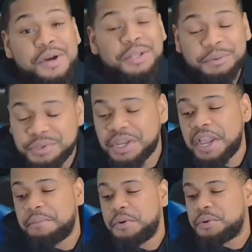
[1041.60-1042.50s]
them
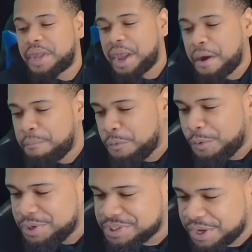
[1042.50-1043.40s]
same old
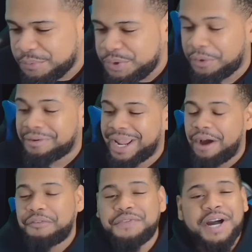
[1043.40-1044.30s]
Cowboys, and we are
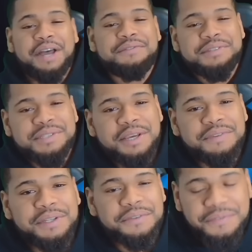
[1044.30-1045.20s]
now
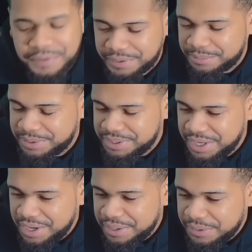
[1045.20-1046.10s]
5-7 and firmly
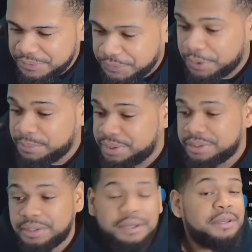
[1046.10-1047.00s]
in
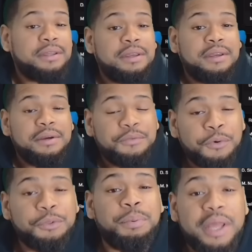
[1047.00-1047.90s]
the hunt for
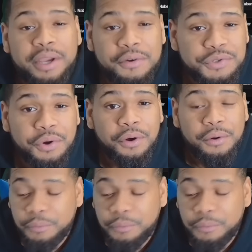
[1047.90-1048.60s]
the playoffs, y'all.